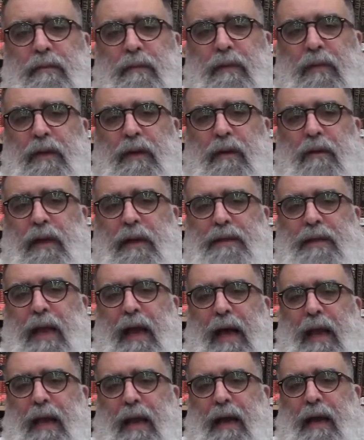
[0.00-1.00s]
There is a
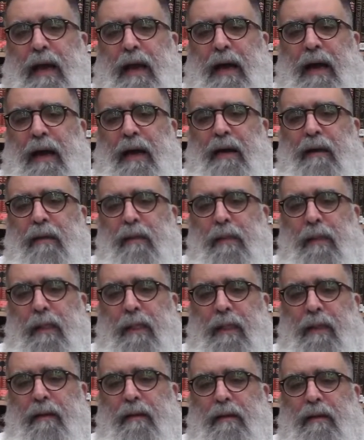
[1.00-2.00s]
halakha
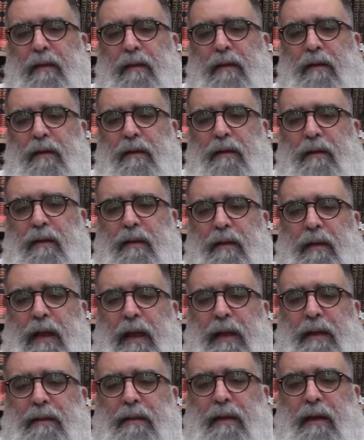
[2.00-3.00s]

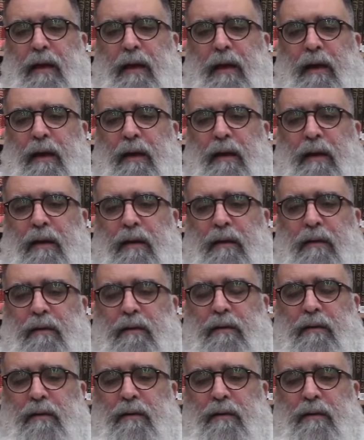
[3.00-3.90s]
that